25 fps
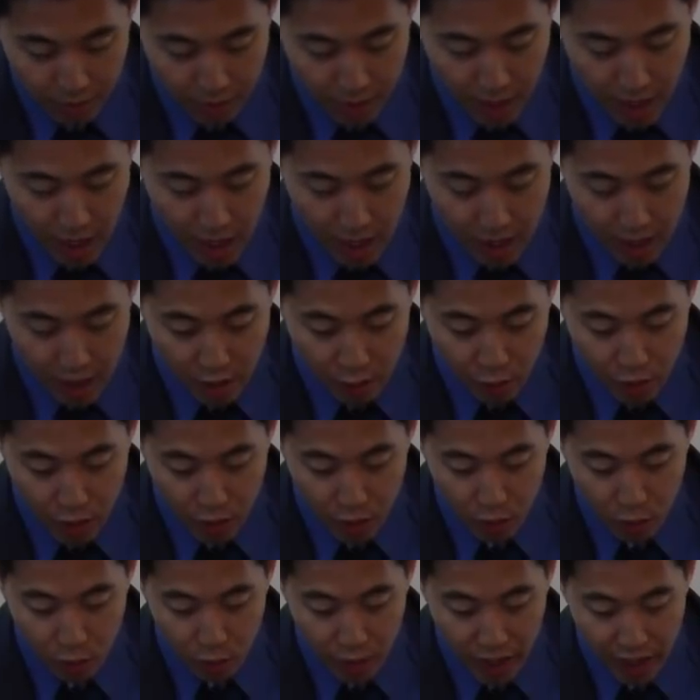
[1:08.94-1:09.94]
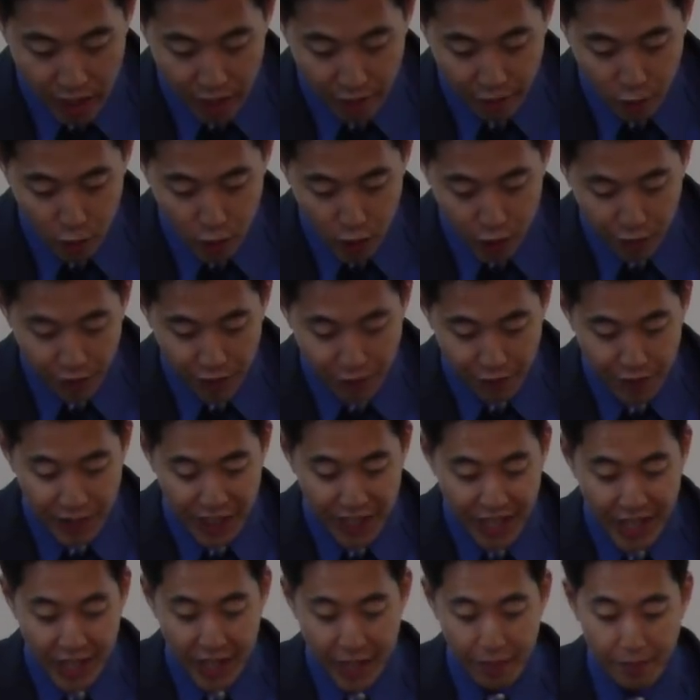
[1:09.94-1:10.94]
And then we will read verse
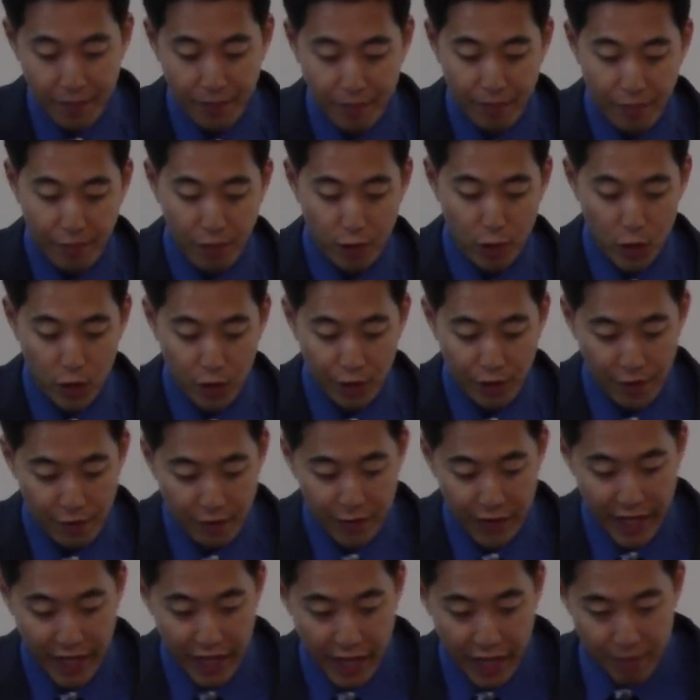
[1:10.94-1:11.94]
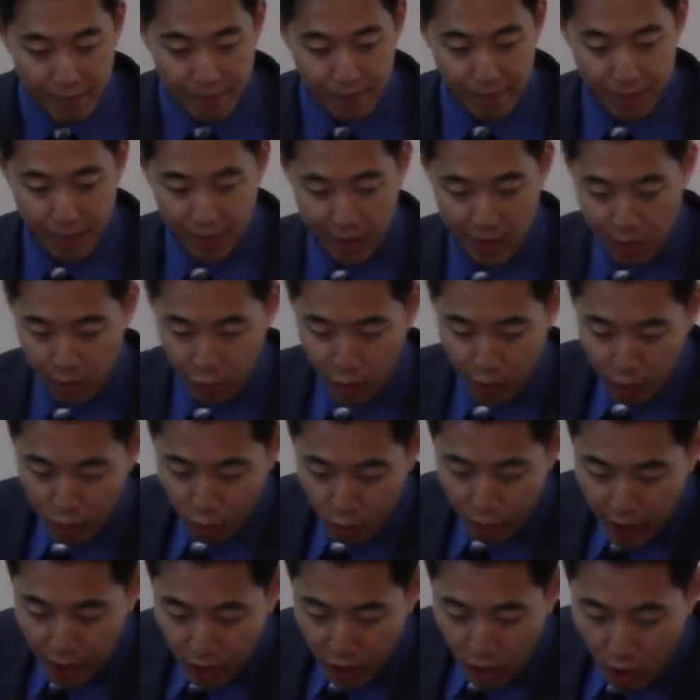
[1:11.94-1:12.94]
15. Verse 15, and we
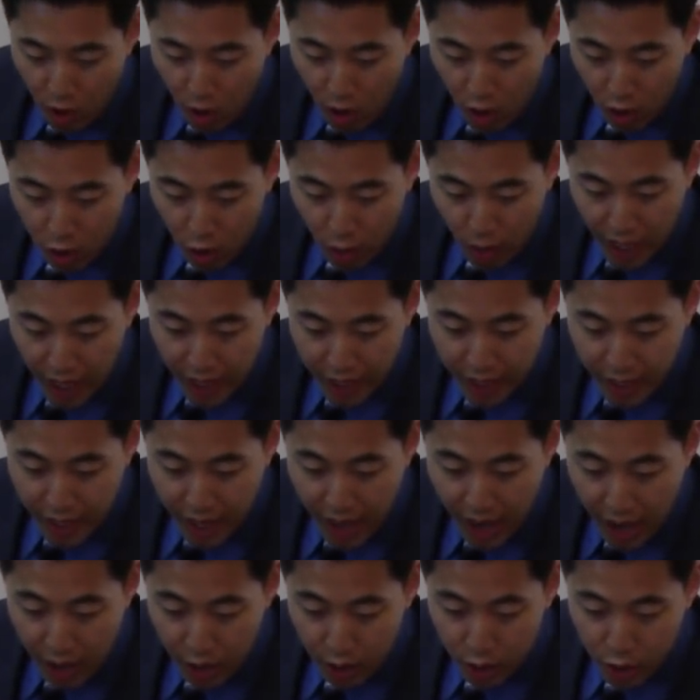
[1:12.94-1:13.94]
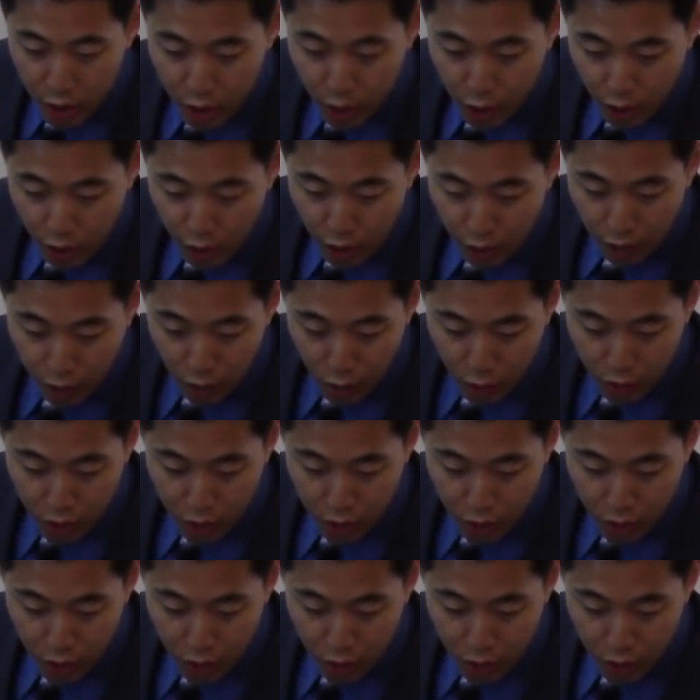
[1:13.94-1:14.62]
will read all the way down to verse